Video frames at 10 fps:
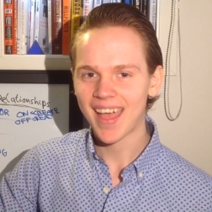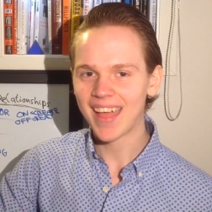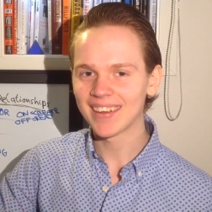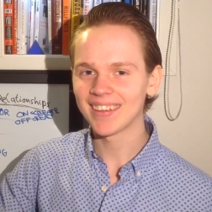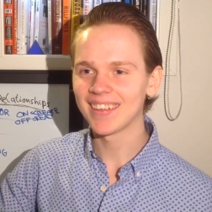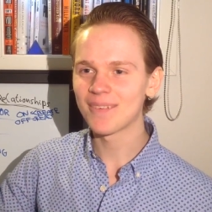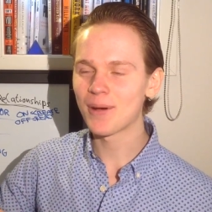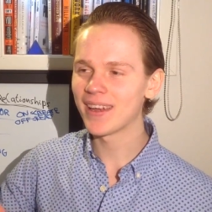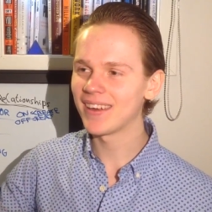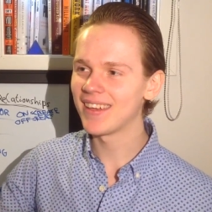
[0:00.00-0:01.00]
And
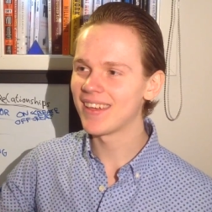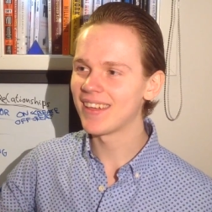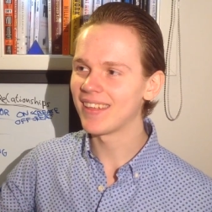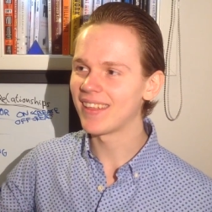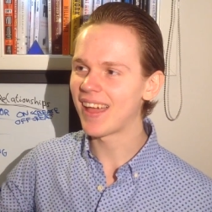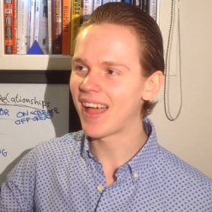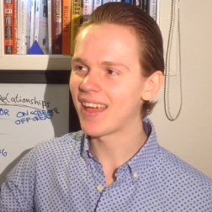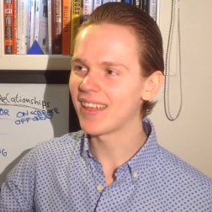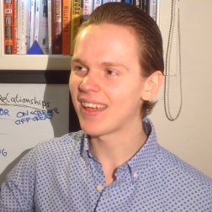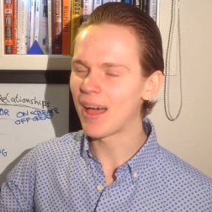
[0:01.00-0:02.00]
about
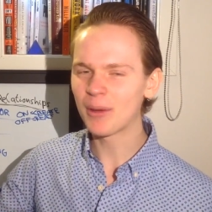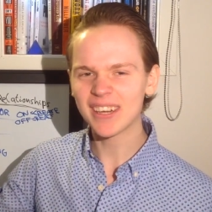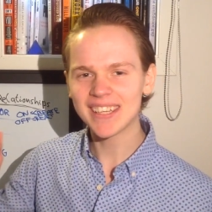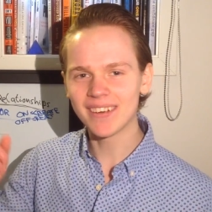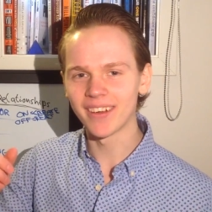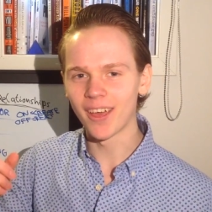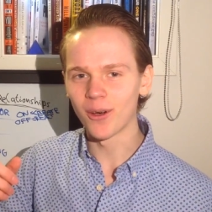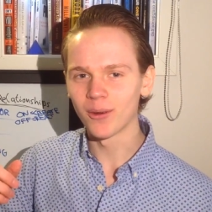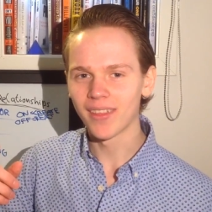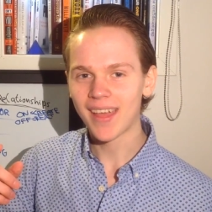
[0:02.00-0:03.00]
a year
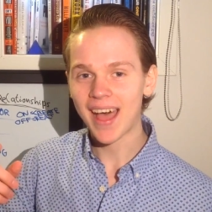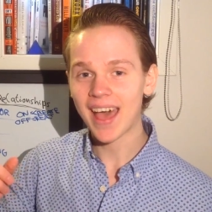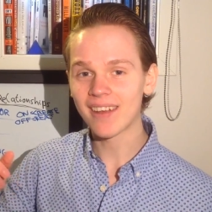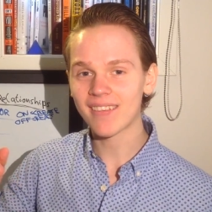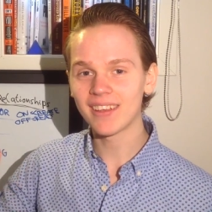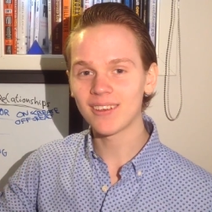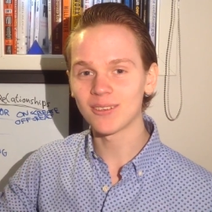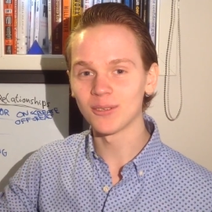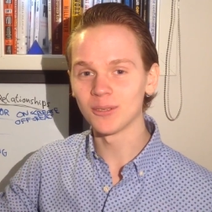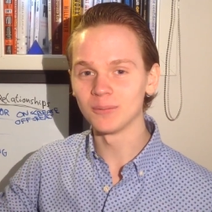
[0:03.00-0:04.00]
ago, I decided
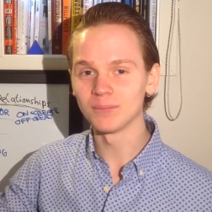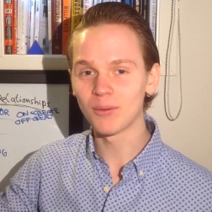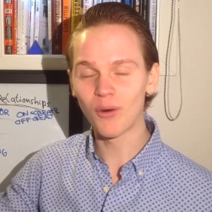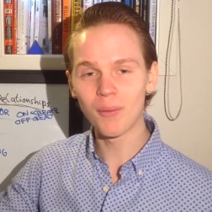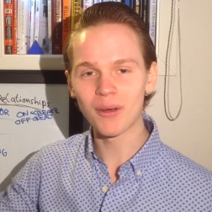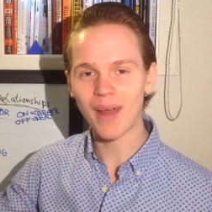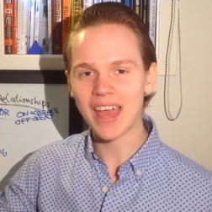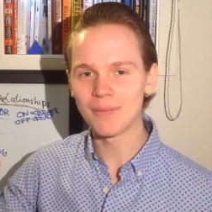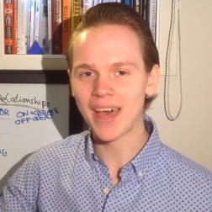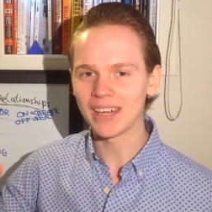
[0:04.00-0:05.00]
to perform a
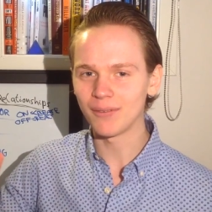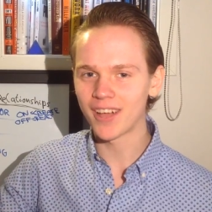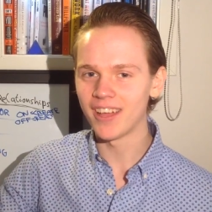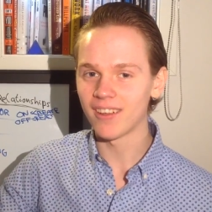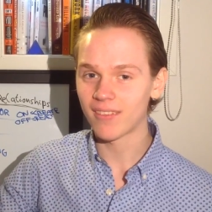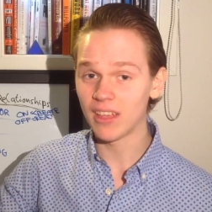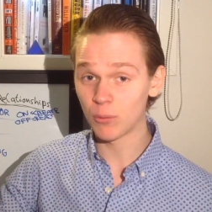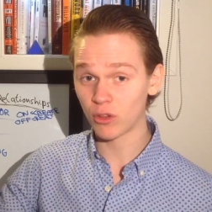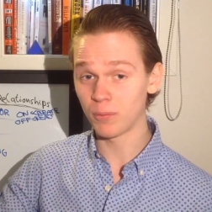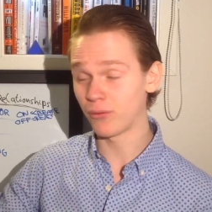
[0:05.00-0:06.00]
random act of kindness. It
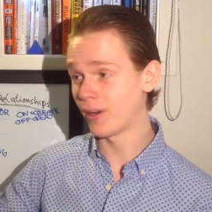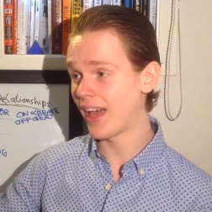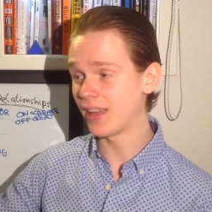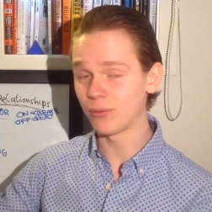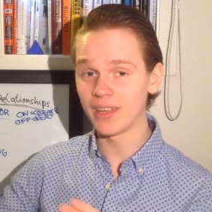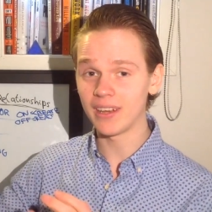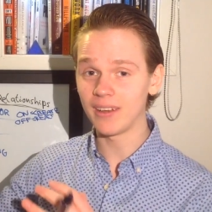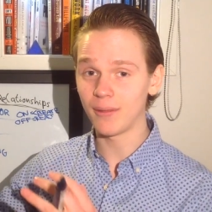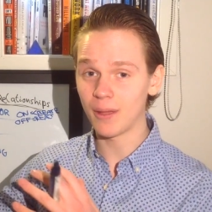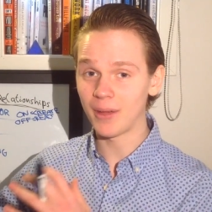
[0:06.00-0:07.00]
was before I had read
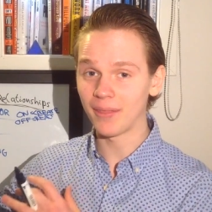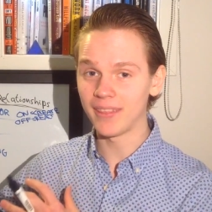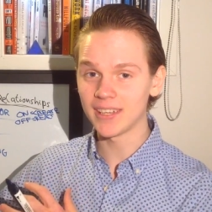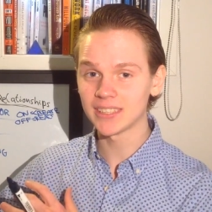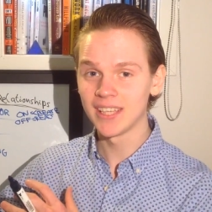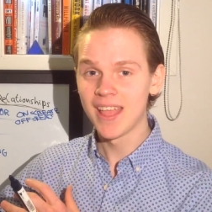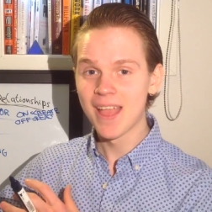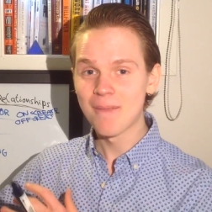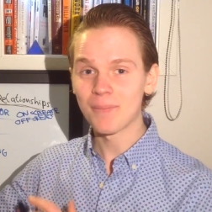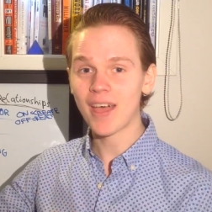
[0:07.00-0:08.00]
anything about this,
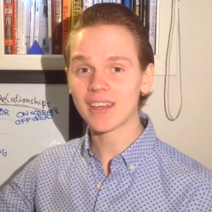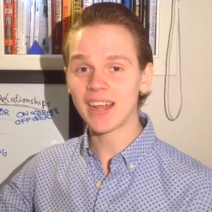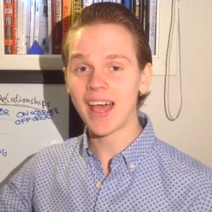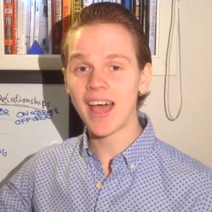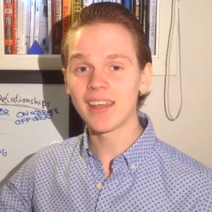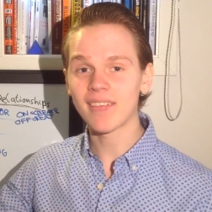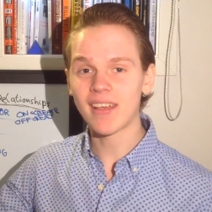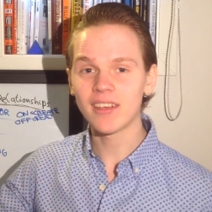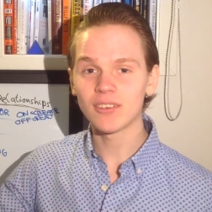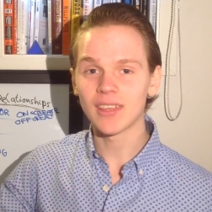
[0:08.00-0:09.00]
but I
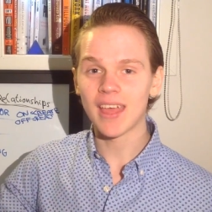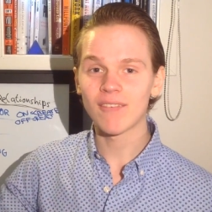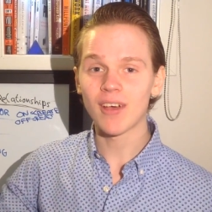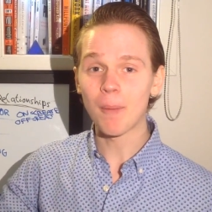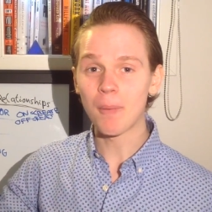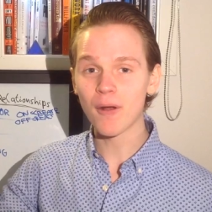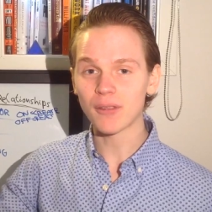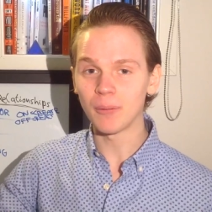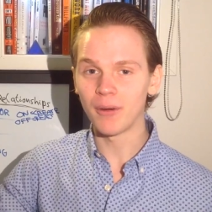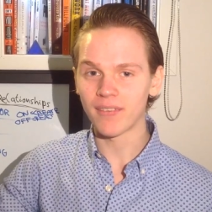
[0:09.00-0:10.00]
decided to give a
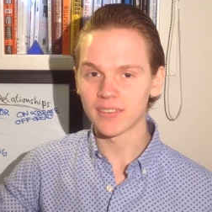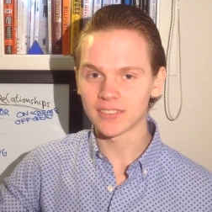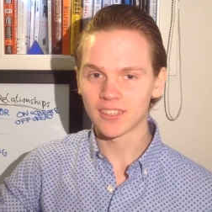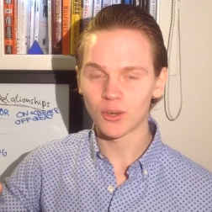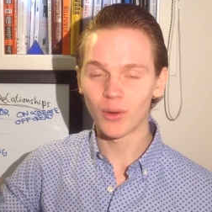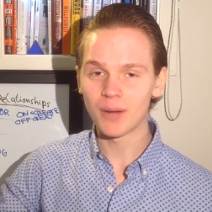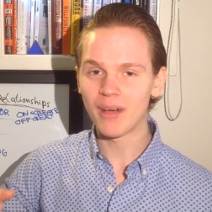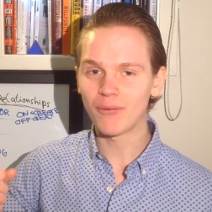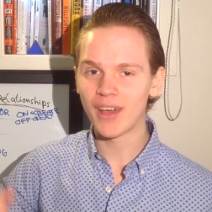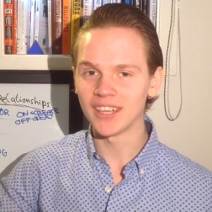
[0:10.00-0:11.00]
birthday present to one of
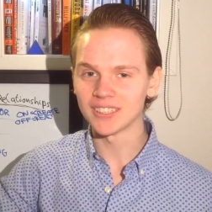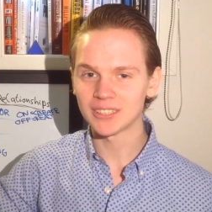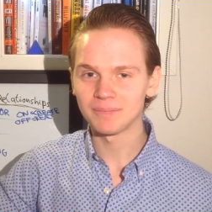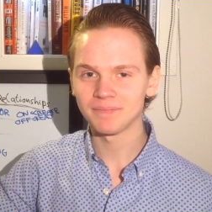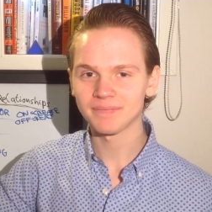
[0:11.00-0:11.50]
my friends.